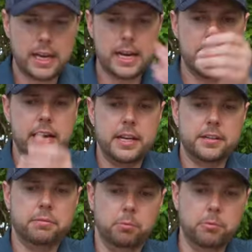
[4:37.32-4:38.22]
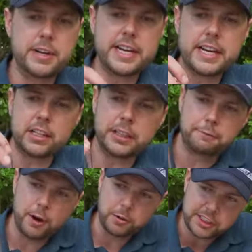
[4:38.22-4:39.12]
and really
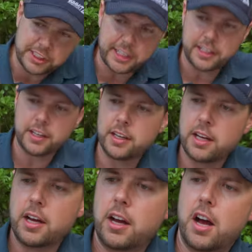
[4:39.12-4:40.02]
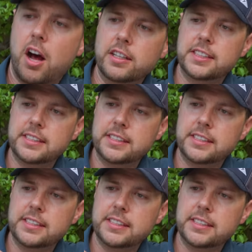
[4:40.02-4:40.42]
focus in on